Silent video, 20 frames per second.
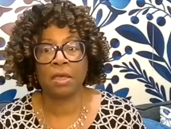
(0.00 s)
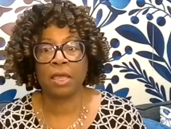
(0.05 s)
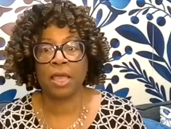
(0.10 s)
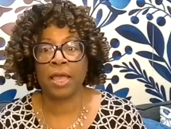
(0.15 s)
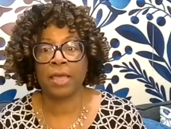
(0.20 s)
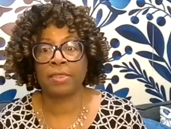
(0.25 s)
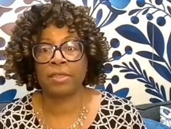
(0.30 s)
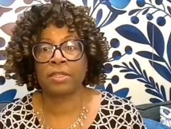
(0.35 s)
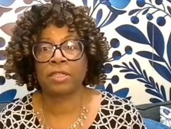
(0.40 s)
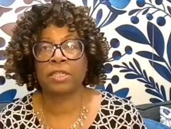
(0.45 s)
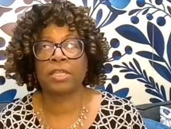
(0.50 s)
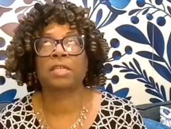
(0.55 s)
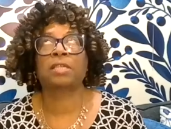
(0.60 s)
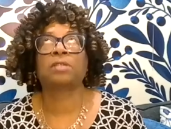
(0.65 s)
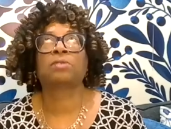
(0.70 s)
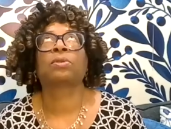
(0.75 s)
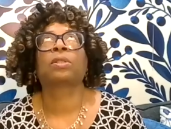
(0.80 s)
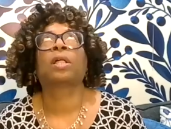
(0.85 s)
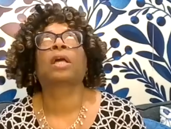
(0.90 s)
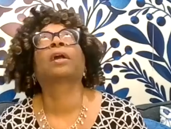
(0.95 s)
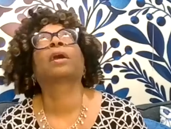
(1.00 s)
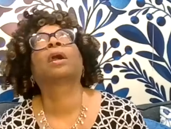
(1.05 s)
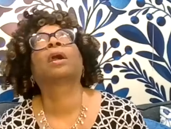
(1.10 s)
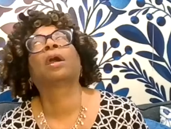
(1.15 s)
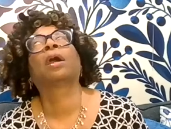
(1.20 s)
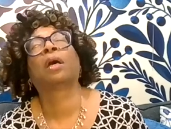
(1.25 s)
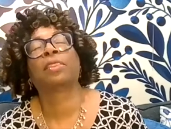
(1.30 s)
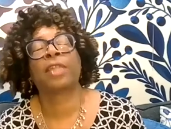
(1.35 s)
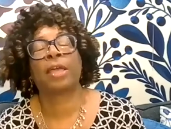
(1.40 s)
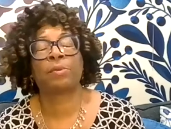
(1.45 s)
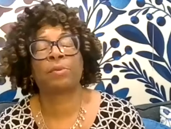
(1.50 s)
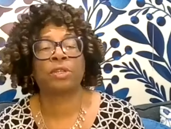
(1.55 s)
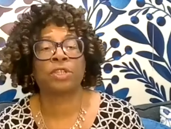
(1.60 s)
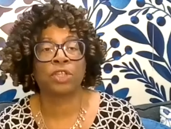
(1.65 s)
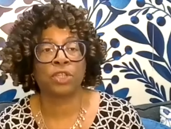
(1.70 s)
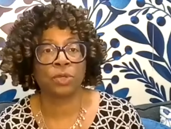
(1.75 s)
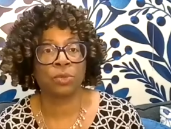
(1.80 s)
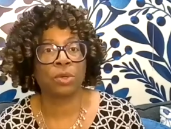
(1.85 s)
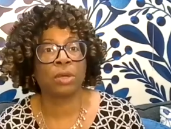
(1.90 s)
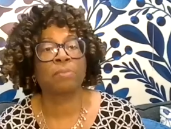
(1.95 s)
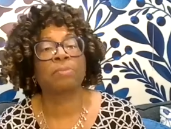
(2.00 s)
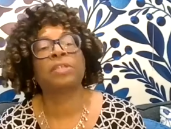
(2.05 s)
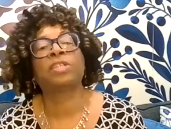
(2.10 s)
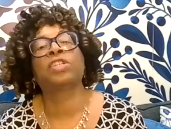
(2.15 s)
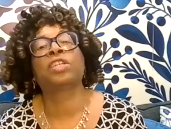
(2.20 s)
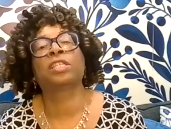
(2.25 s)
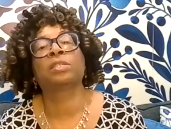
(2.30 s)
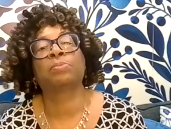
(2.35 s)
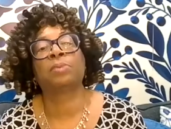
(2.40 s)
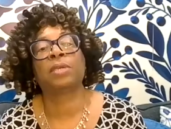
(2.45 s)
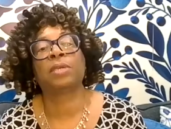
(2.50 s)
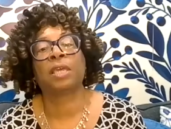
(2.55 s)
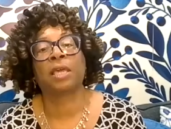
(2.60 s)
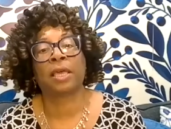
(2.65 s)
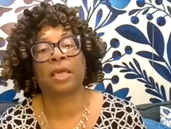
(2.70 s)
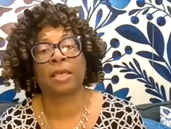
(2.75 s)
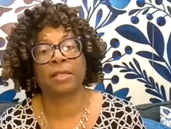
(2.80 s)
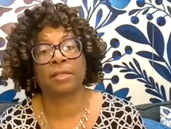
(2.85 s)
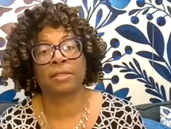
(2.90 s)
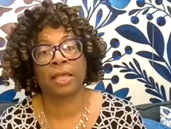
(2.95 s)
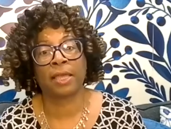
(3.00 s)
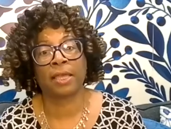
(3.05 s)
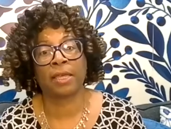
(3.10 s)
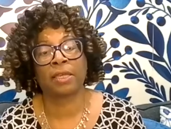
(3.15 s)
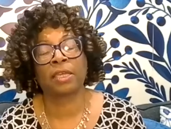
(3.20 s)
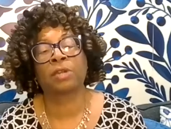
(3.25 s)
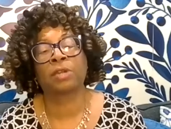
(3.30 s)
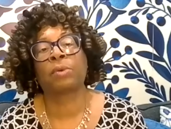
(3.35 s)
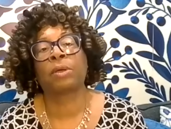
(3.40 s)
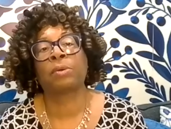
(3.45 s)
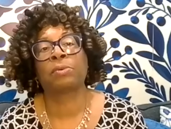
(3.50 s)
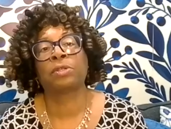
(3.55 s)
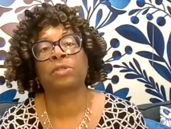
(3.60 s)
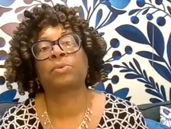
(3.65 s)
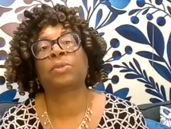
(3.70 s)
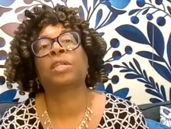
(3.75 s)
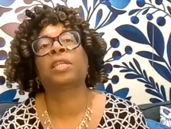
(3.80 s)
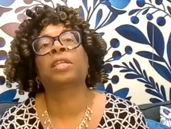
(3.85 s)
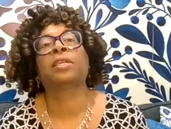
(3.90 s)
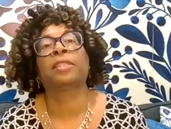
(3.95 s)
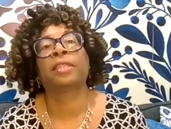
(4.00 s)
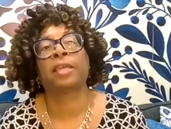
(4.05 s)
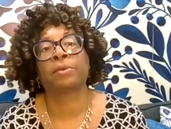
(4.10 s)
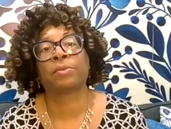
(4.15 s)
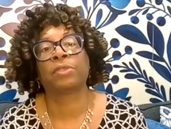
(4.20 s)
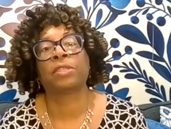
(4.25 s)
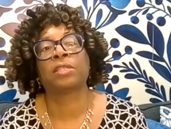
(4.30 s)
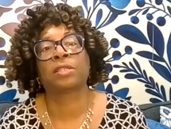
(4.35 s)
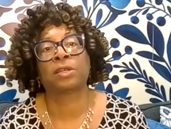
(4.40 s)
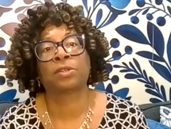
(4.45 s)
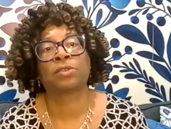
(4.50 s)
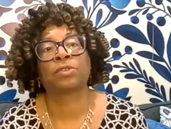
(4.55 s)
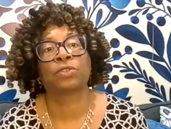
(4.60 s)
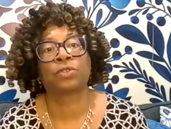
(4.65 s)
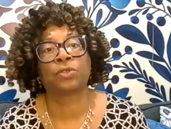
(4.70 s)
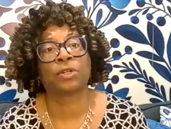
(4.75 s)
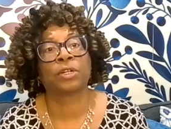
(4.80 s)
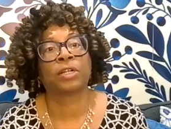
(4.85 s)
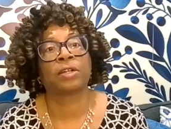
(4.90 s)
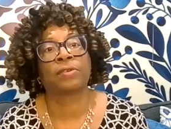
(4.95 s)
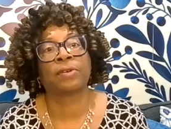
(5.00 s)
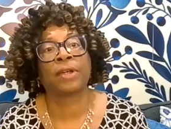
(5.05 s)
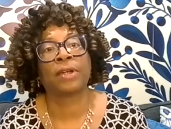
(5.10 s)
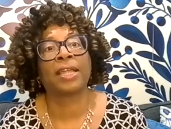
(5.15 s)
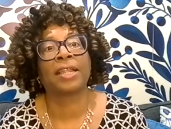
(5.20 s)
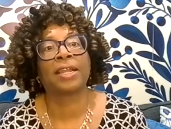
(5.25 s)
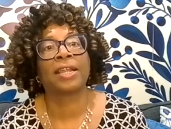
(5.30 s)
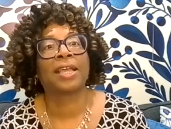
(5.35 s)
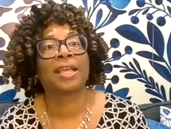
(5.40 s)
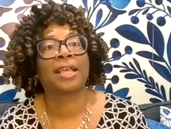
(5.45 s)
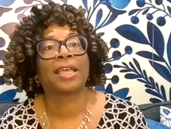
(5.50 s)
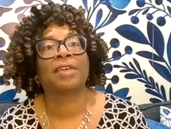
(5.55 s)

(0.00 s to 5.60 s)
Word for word: And the teens were like, they would do it, but just because they could get away with doing anything with this eldest daughter, right?